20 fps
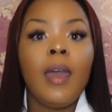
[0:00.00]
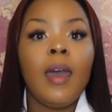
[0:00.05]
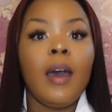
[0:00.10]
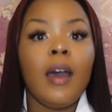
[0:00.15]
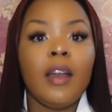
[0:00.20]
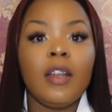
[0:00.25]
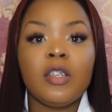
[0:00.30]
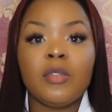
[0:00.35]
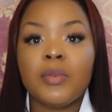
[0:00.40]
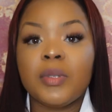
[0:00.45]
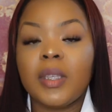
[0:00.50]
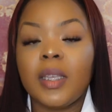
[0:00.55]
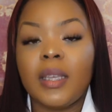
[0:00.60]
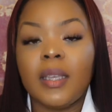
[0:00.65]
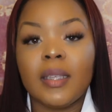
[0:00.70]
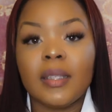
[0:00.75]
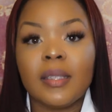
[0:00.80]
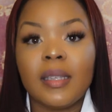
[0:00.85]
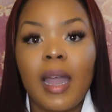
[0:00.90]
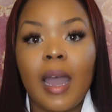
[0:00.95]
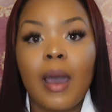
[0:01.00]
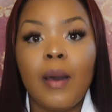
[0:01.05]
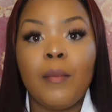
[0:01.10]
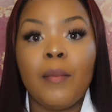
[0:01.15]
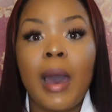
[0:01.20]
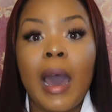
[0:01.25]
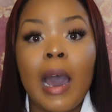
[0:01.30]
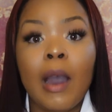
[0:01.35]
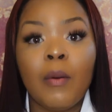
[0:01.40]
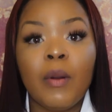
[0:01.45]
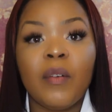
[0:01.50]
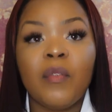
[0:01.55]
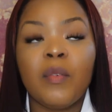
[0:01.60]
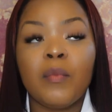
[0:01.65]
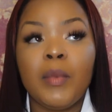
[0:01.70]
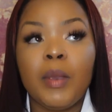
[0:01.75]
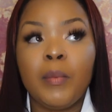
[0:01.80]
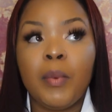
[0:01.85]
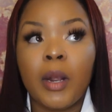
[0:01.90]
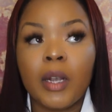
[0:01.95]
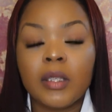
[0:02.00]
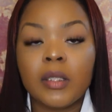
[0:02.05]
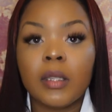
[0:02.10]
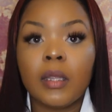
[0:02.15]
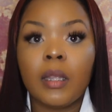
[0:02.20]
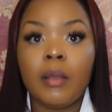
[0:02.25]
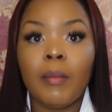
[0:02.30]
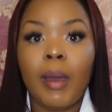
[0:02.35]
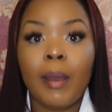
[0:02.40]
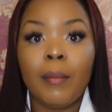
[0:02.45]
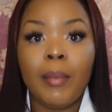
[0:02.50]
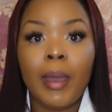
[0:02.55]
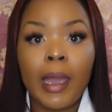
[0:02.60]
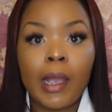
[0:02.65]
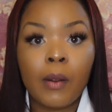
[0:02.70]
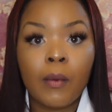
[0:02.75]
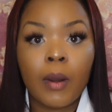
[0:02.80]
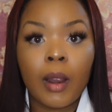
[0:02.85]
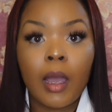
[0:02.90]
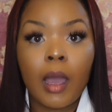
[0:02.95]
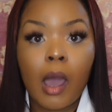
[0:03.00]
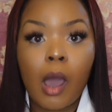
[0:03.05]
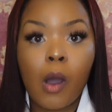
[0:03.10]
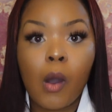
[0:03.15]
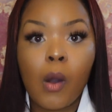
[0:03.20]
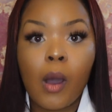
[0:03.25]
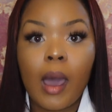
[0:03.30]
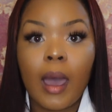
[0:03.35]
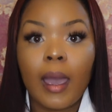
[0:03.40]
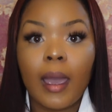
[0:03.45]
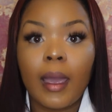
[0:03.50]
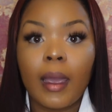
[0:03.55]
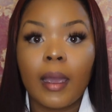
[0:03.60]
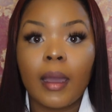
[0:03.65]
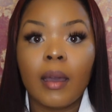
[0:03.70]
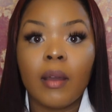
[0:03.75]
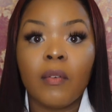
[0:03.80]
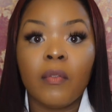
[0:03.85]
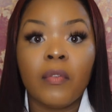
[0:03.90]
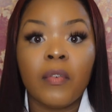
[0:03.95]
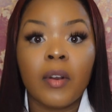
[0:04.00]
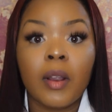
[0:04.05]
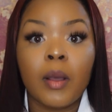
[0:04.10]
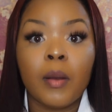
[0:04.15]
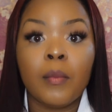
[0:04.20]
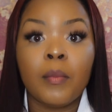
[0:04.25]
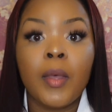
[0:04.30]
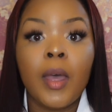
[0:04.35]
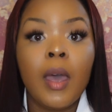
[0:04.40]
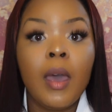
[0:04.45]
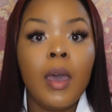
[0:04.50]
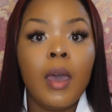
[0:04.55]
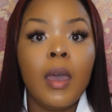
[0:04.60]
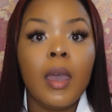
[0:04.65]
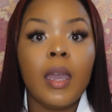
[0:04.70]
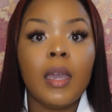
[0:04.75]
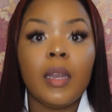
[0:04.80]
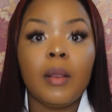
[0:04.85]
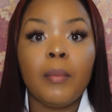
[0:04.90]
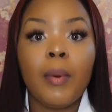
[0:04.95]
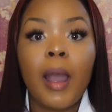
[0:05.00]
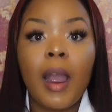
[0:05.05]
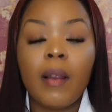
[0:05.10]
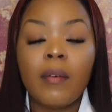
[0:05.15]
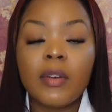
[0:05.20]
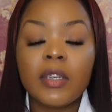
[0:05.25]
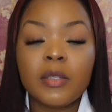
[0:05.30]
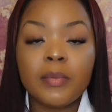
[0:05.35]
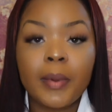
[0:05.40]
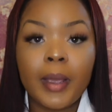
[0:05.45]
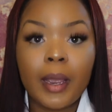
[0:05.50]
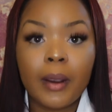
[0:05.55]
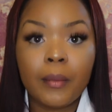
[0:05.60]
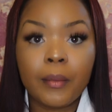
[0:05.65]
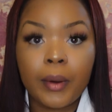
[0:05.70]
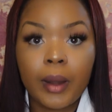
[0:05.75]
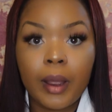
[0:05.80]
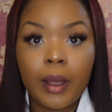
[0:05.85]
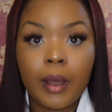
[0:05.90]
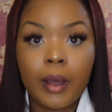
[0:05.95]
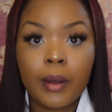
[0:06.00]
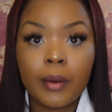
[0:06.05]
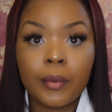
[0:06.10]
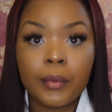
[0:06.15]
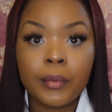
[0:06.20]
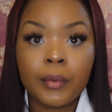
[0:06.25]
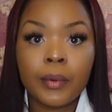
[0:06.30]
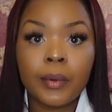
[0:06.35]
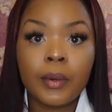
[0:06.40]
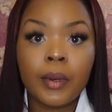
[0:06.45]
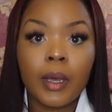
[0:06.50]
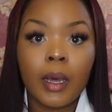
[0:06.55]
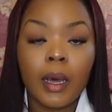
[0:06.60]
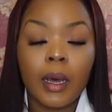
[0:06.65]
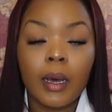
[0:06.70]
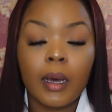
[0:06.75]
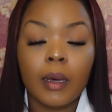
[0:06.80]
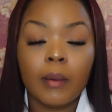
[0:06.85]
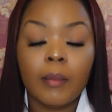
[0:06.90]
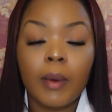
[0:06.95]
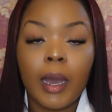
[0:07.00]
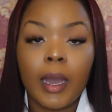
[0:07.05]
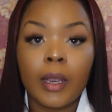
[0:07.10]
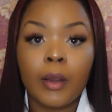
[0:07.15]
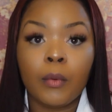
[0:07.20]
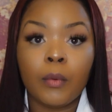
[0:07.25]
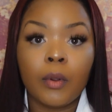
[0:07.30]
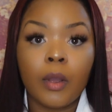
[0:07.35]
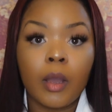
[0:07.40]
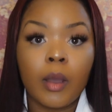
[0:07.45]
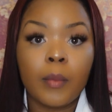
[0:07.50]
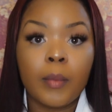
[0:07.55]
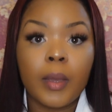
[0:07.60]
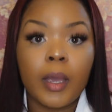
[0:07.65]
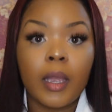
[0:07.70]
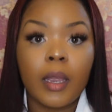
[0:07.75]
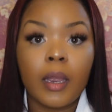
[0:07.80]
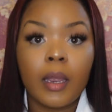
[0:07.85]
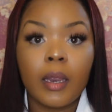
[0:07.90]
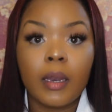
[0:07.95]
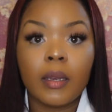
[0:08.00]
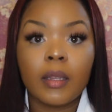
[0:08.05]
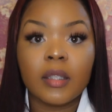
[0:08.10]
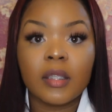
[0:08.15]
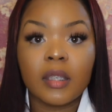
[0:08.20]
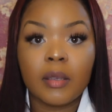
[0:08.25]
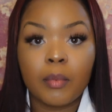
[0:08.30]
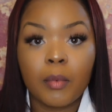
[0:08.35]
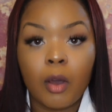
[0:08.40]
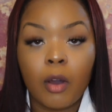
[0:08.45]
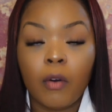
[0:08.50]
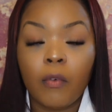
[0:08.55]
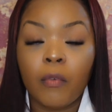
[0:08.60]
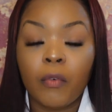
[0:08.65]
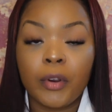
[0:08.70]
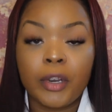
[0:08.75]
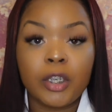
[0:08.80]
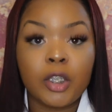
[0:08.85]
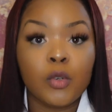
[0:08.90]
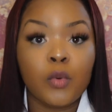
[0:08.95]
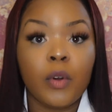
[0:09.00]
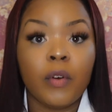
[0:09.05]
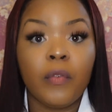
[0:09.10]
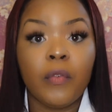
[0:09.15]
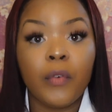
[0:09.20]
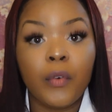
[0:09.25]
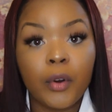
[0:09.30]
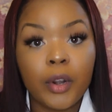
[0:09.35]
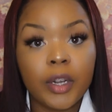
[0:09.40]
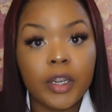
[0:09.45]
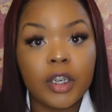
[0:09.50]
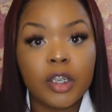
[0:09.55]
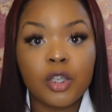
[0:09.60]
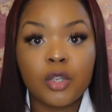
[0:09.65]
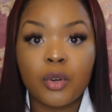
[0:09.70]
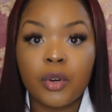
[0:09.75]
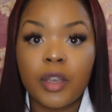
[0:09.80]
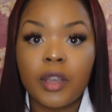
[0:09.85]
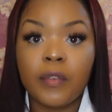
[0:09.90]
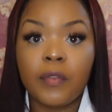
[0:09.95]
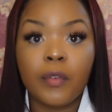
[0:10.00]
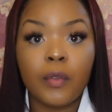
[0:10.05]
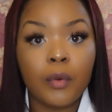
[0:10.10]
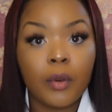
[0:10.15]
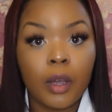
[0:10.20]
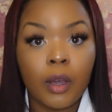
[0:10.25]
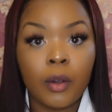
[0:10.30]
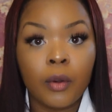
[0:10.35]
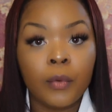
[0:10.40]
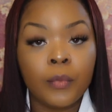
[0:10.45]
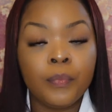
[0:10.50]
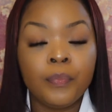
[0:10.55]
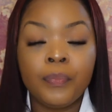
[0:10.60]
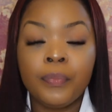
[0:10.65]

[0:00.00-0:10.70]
100% it's not. But however, me personally, my background, I come from an impoverished background. I grew up in the zip code 48214 in Detroit. If you know,